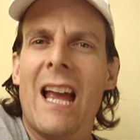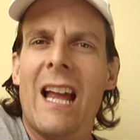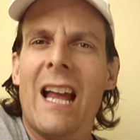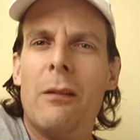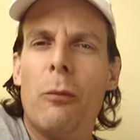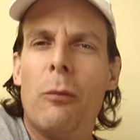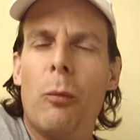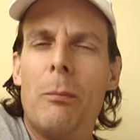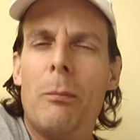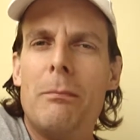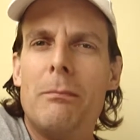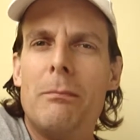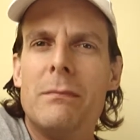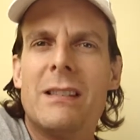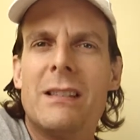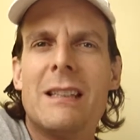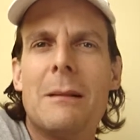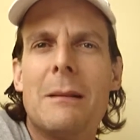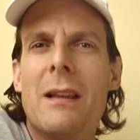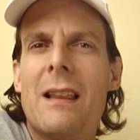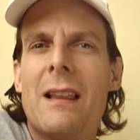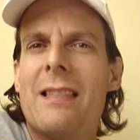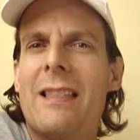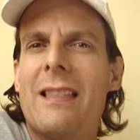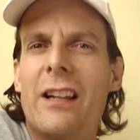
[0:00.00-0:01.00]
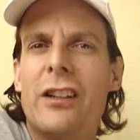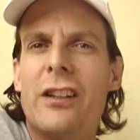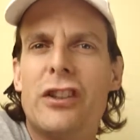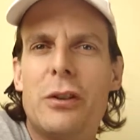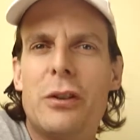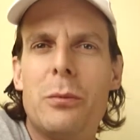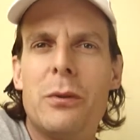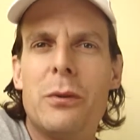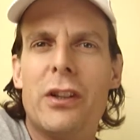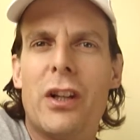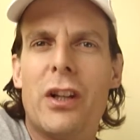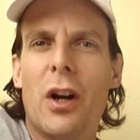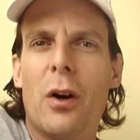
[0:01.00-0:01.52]
and some of the things she
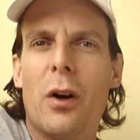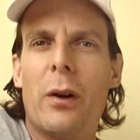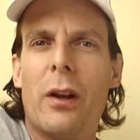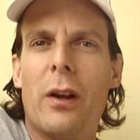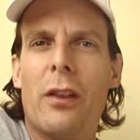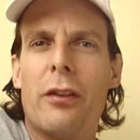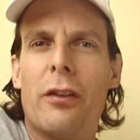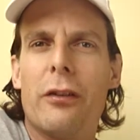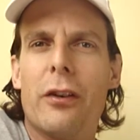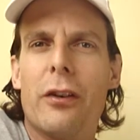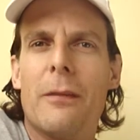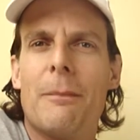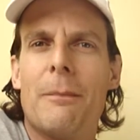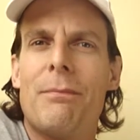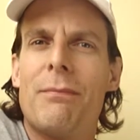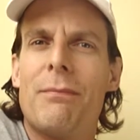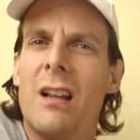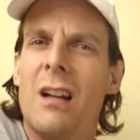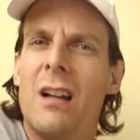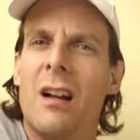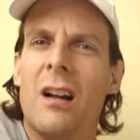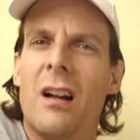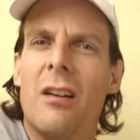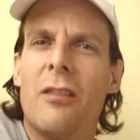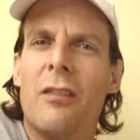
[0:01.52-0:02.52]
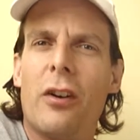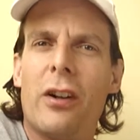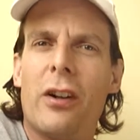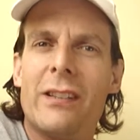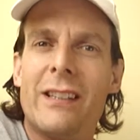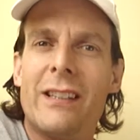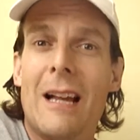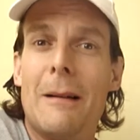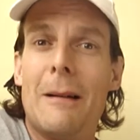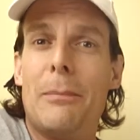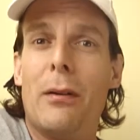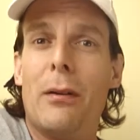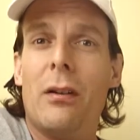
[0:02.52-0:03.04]
was going through. For
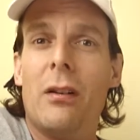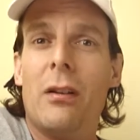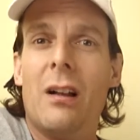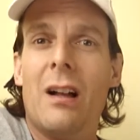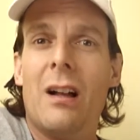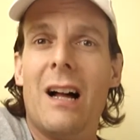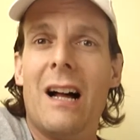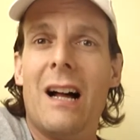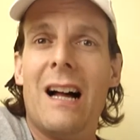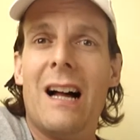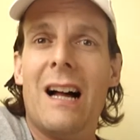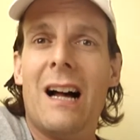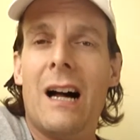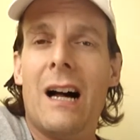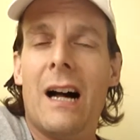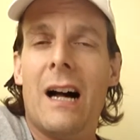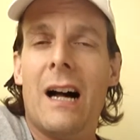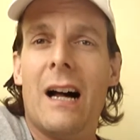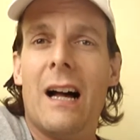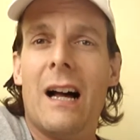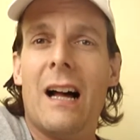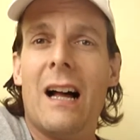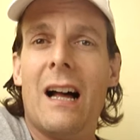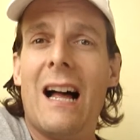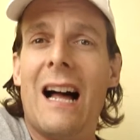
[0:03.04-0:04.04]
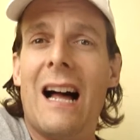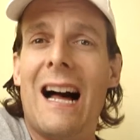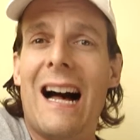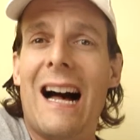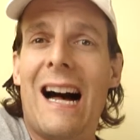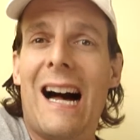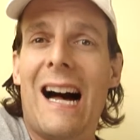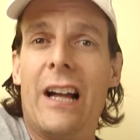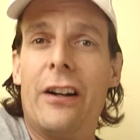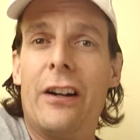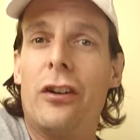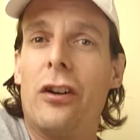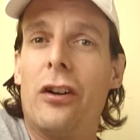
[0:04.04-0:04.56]
example, on
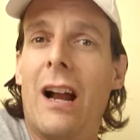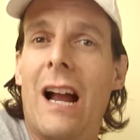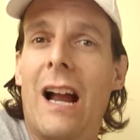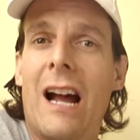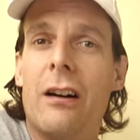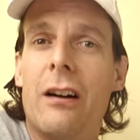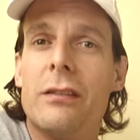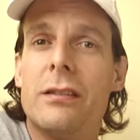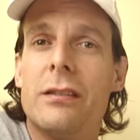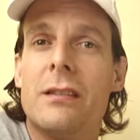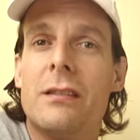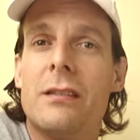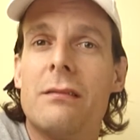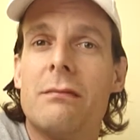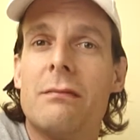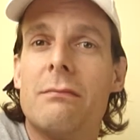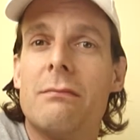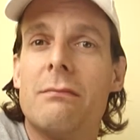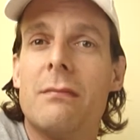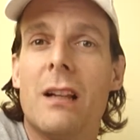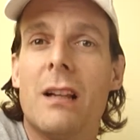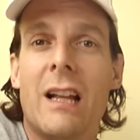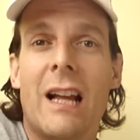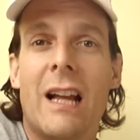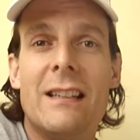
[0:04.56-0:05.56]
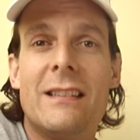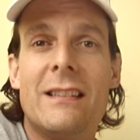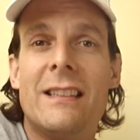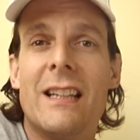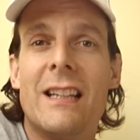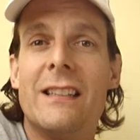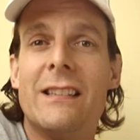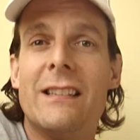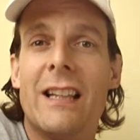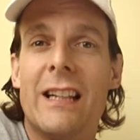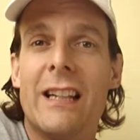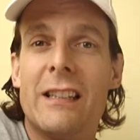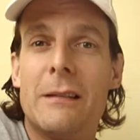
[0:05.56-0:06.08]
her house, it
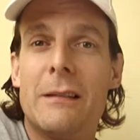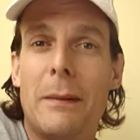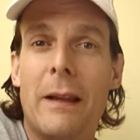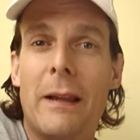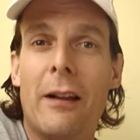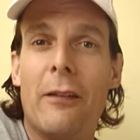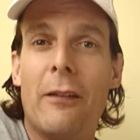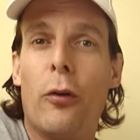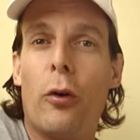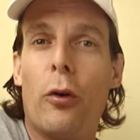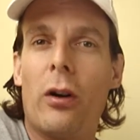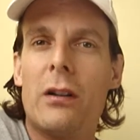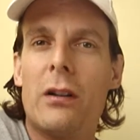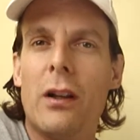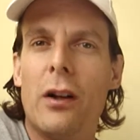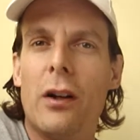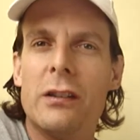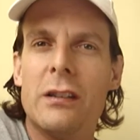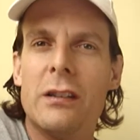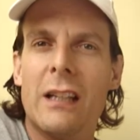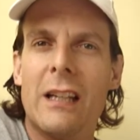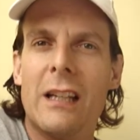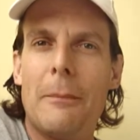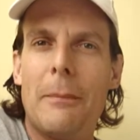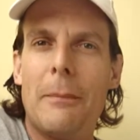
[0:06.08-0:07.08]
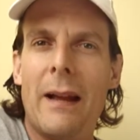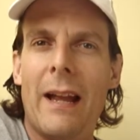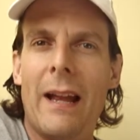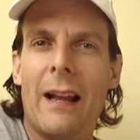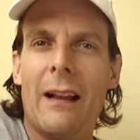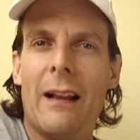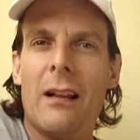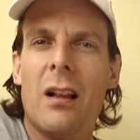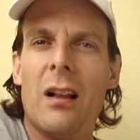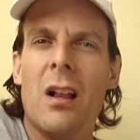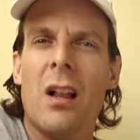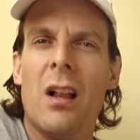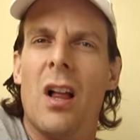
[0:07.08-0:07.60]
says that it's being foreclosed on
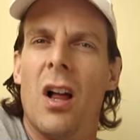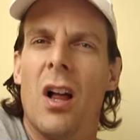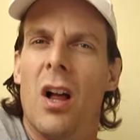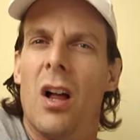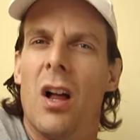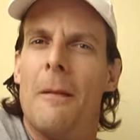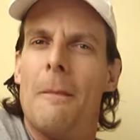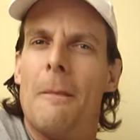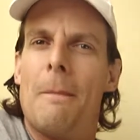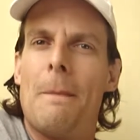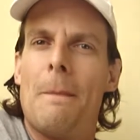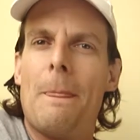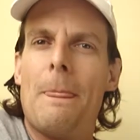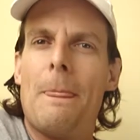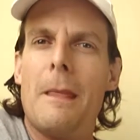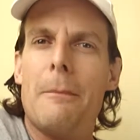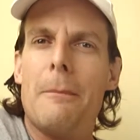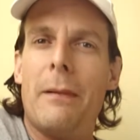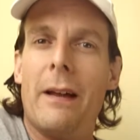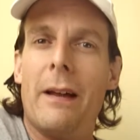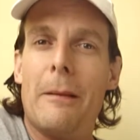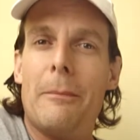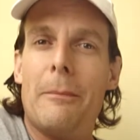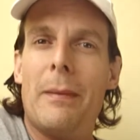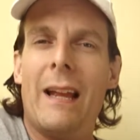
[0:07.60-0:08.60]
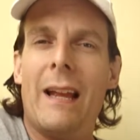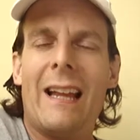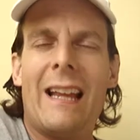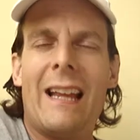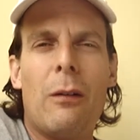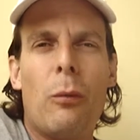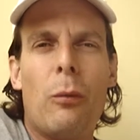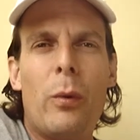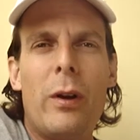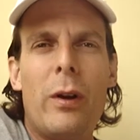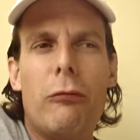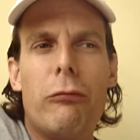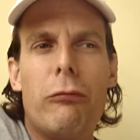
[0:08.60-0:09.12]
by the bank.
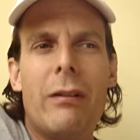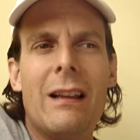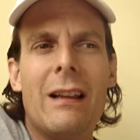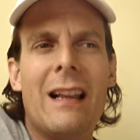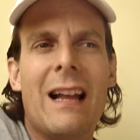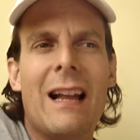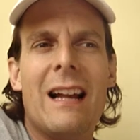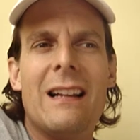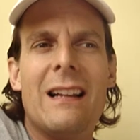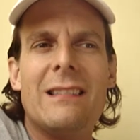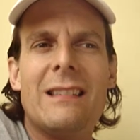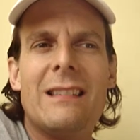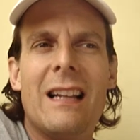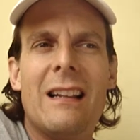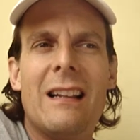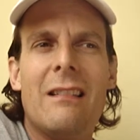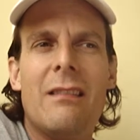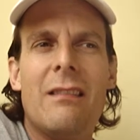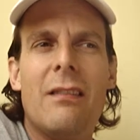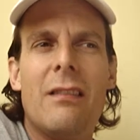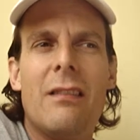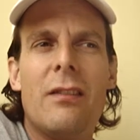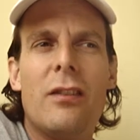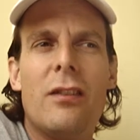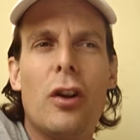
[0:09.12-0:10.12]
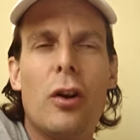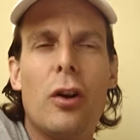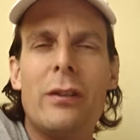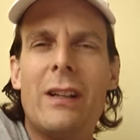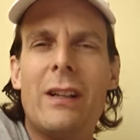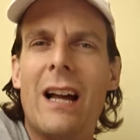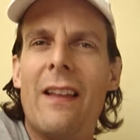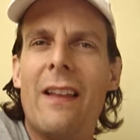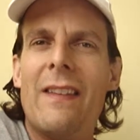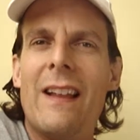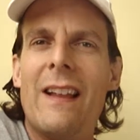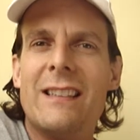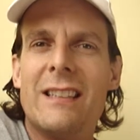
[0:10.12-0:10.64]
And we realize that, no
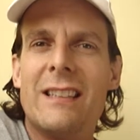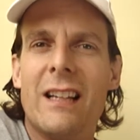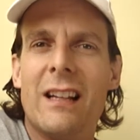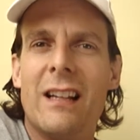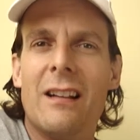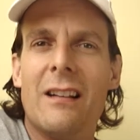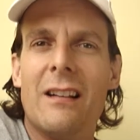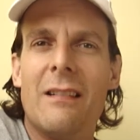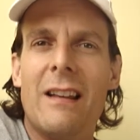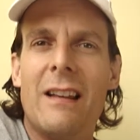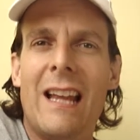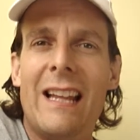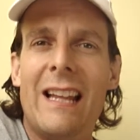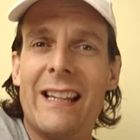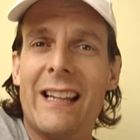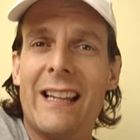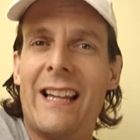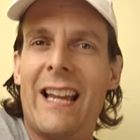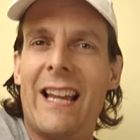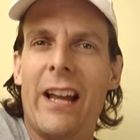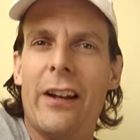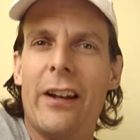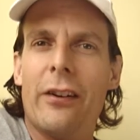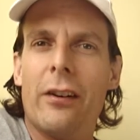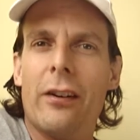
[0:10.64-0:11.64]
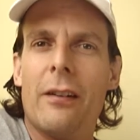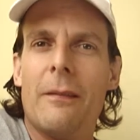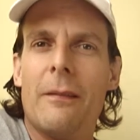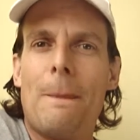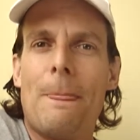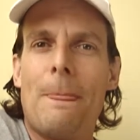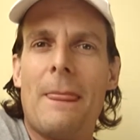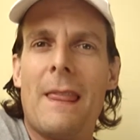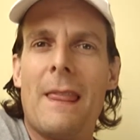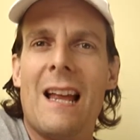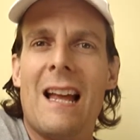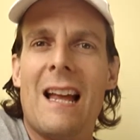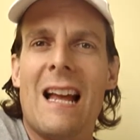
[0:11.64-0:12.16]
doubt, that's an indicator
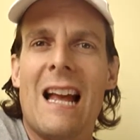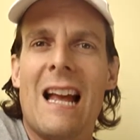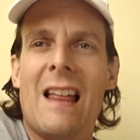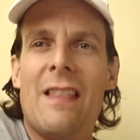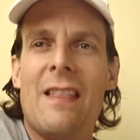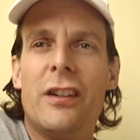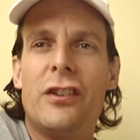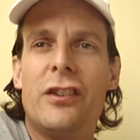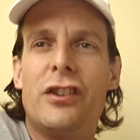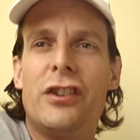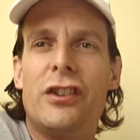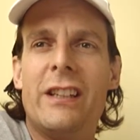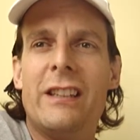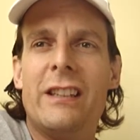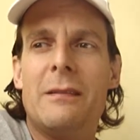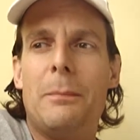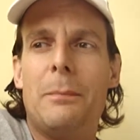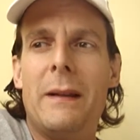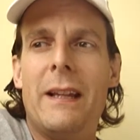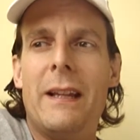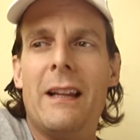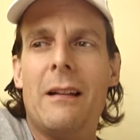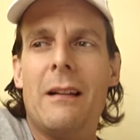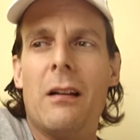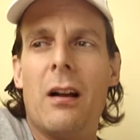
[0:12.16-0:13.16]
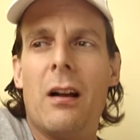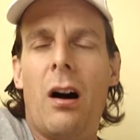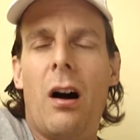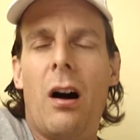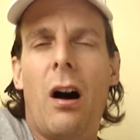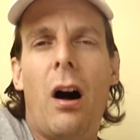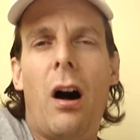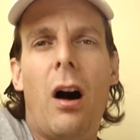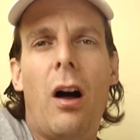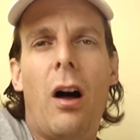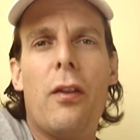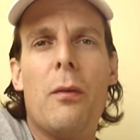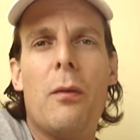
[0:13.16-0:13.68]
that she's being
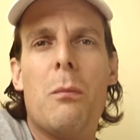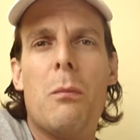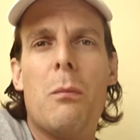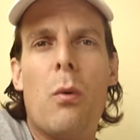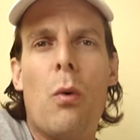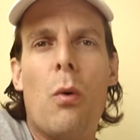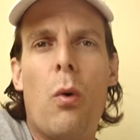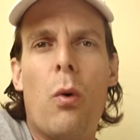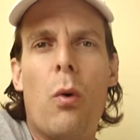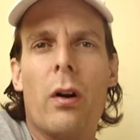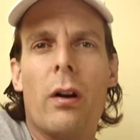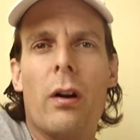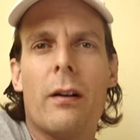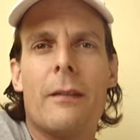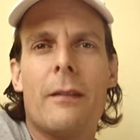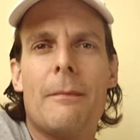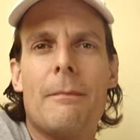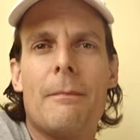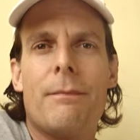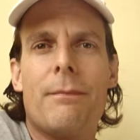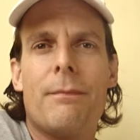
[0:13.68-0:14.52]
all the more